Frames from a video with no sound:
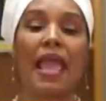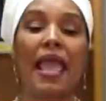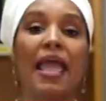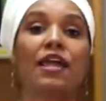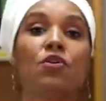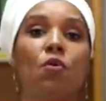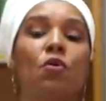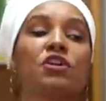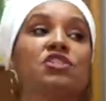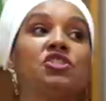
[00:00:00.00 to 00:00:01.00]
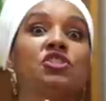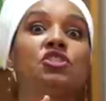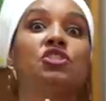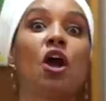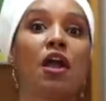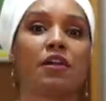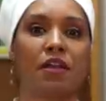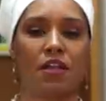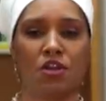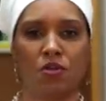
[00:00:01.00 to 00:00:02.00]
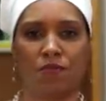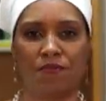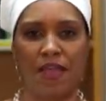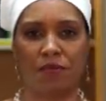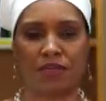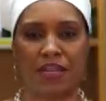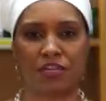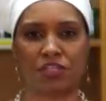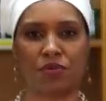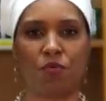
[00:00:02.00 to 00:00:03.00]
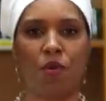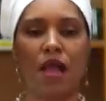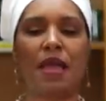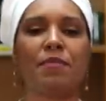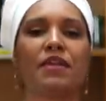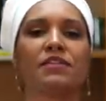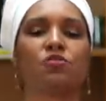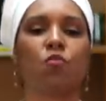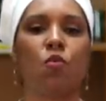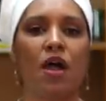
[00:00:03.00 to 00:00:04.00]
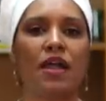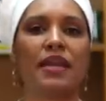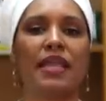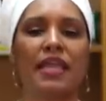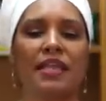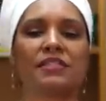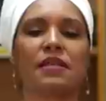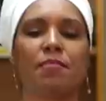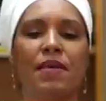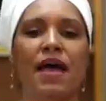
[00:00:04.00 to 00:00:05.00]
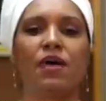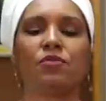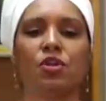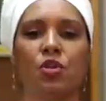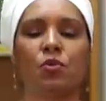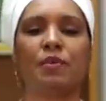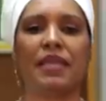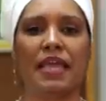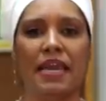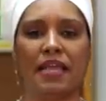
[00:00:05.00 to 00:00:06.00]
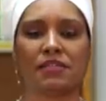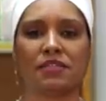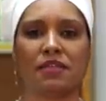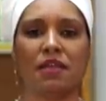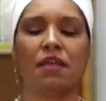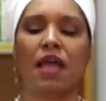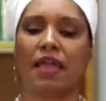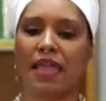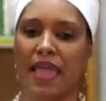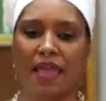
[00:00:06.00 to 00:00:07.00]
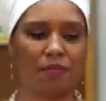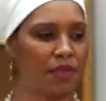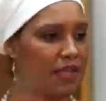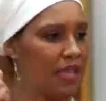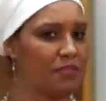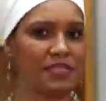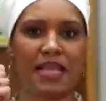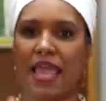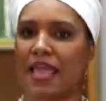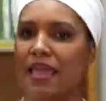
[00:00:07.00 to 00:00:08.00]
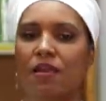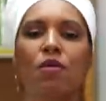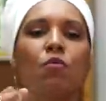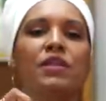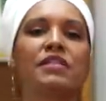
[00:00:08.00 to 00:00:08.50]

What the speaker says: and or start a new foundation. Why? Because one is about new beginnings. Again, I'm going to keep saying it. We